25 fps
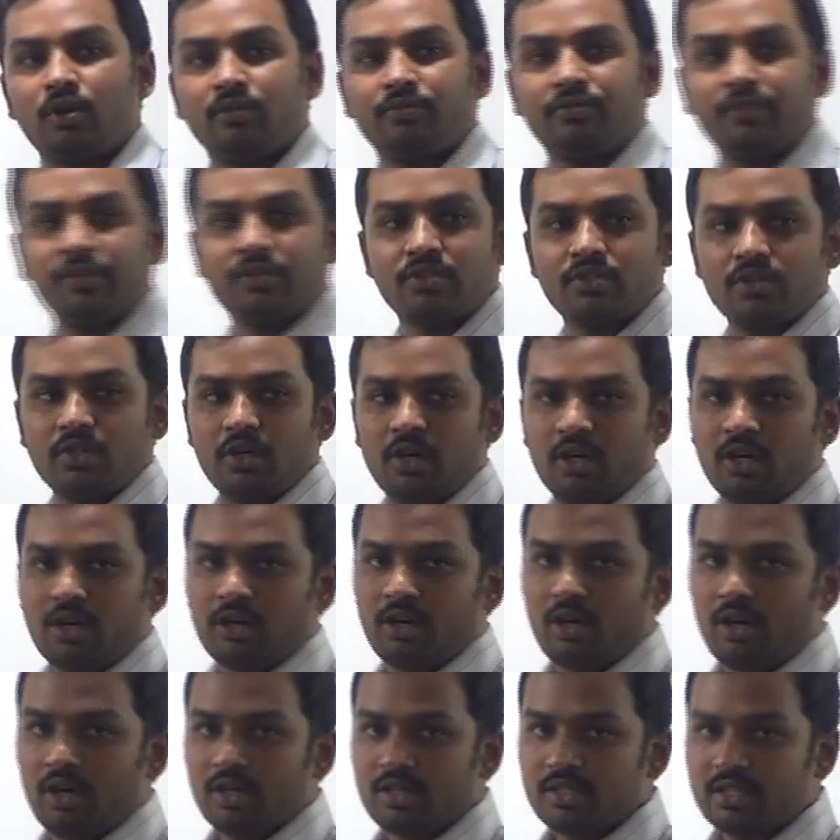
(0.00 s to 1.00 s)
Profits
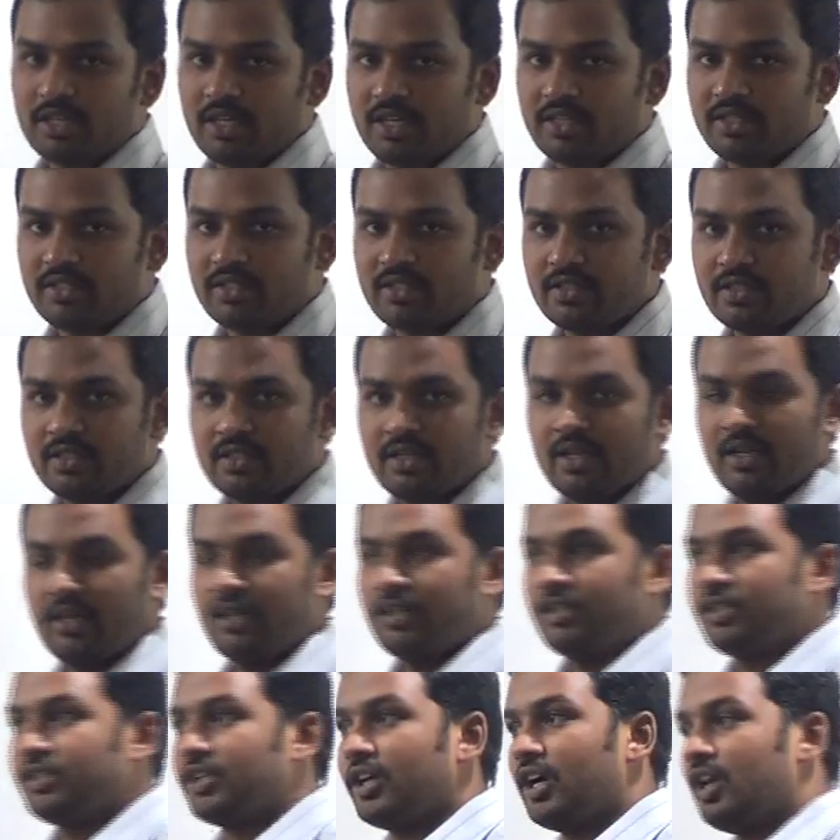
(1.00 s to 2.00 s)
or losses
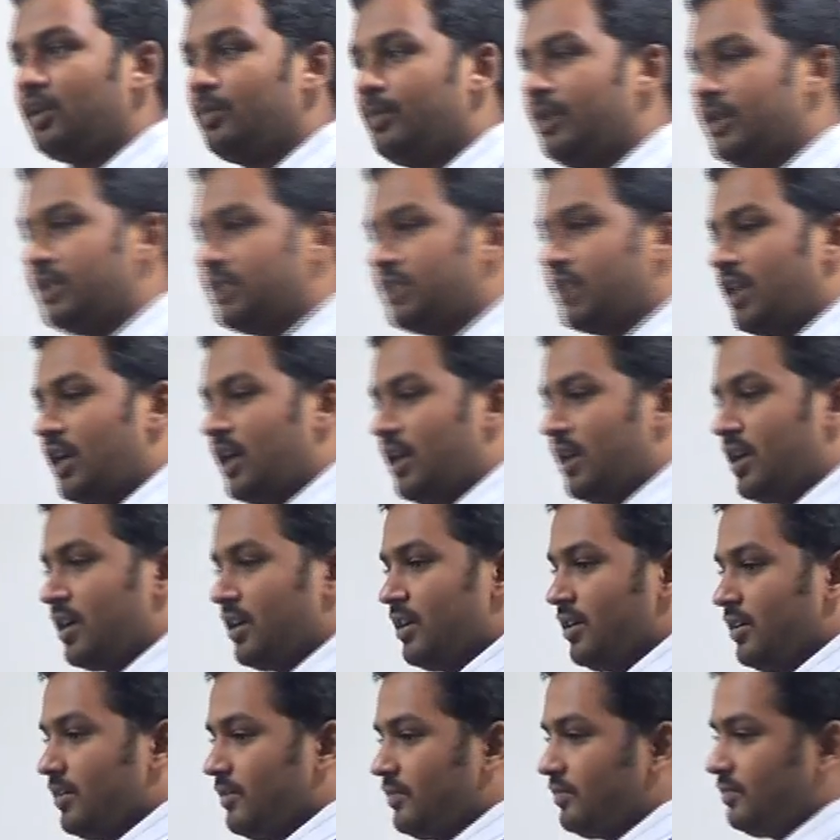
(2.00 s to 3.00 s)
shall be
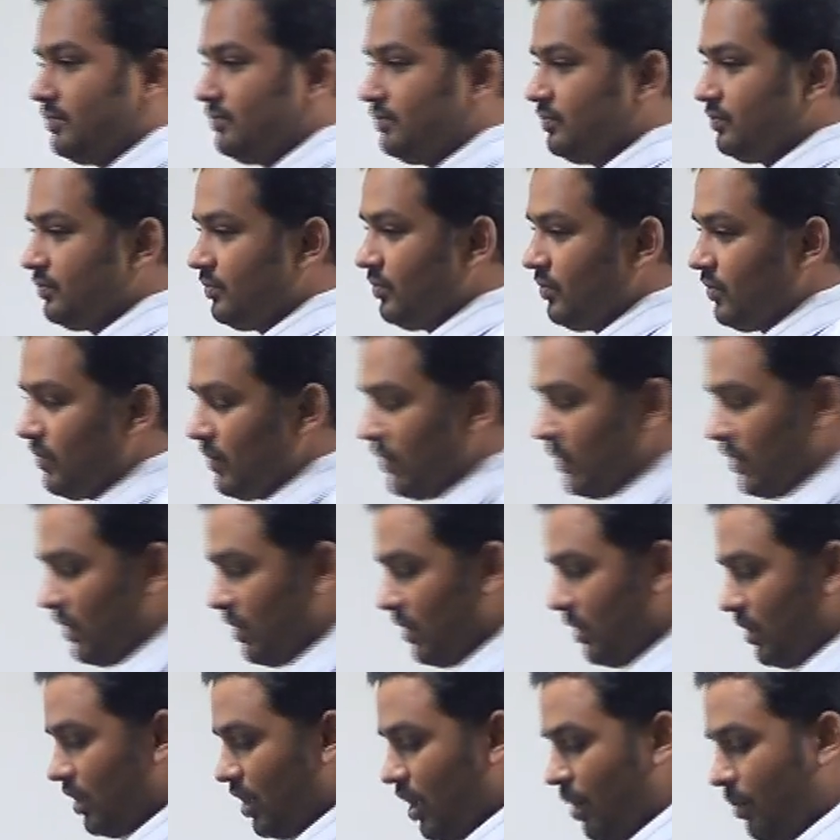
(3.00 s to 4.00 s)
shared
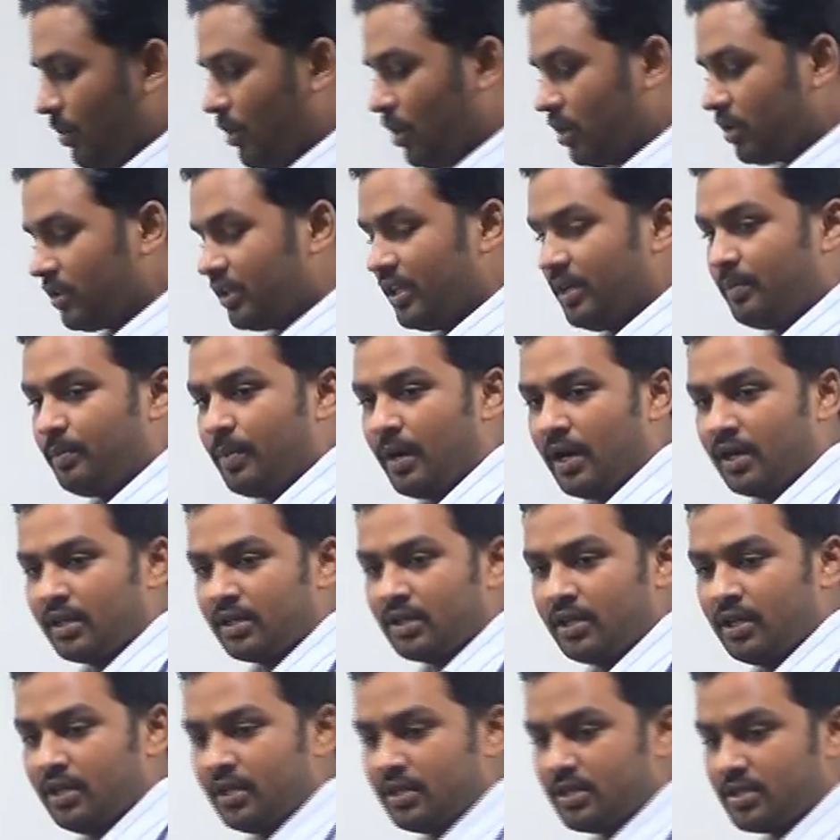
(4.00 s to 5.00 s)
among the
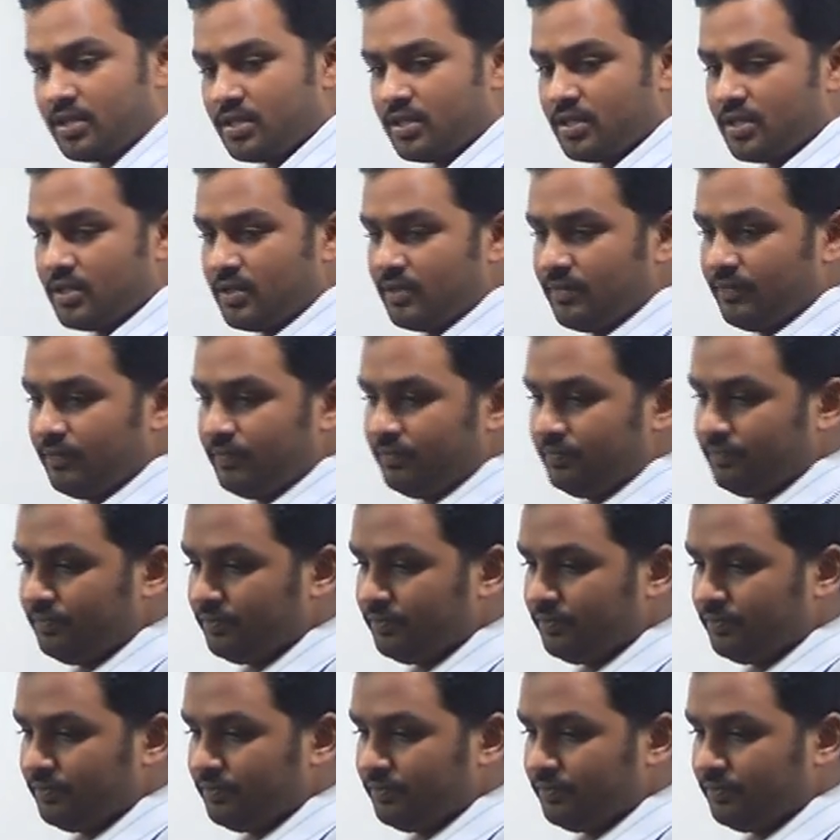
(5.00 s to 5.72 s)
partners.